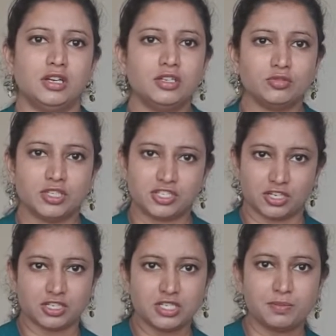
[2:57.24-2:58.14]
to the
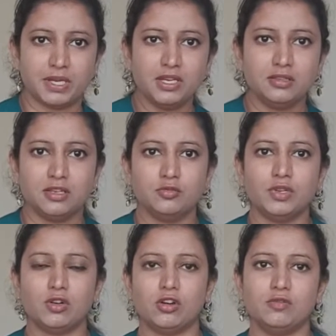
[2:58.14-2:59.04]
shutter speed, you
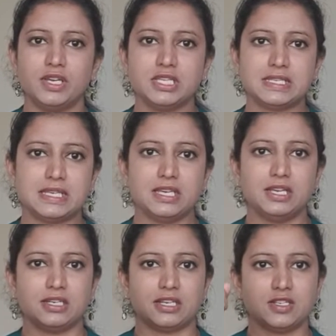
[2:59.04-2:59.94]
will always see
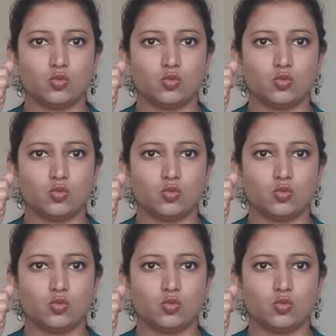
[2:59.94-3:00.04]
it as